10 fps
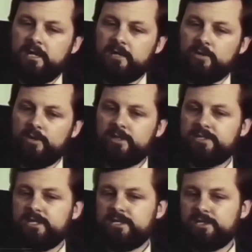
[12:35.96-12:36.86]
an
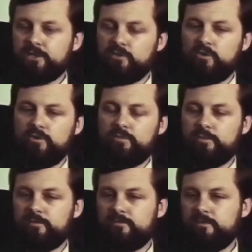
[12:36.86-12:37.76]
organization, a
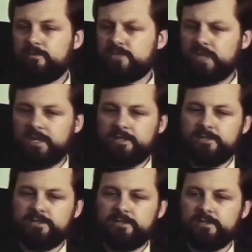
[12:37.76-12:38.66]
group of
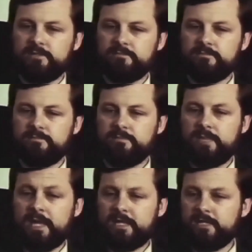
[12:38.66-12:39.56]
scientists, uh,
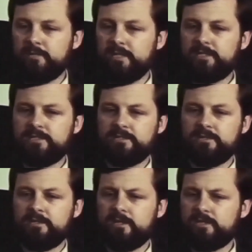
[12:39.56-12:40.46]
academics,
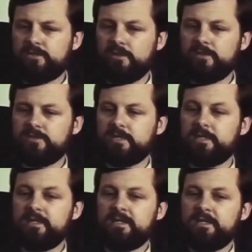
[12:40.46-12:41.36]
industrialists.
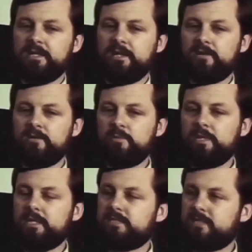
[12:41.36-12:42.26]
He, he couldn't
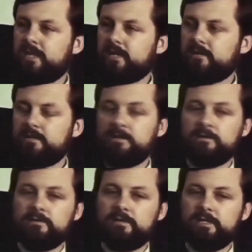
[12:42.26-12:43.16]
be exact.
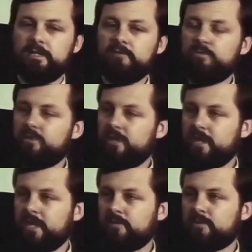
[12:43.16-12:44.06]
Now, he never put a
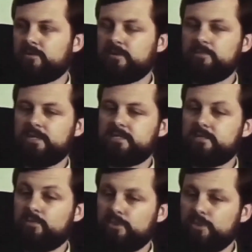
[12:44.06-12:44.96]
name to it, but I
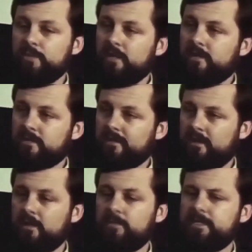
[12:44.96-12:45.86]
said, Well, do you mean like a
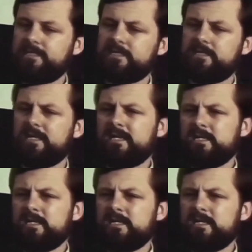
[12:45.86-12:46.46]
club? And he said,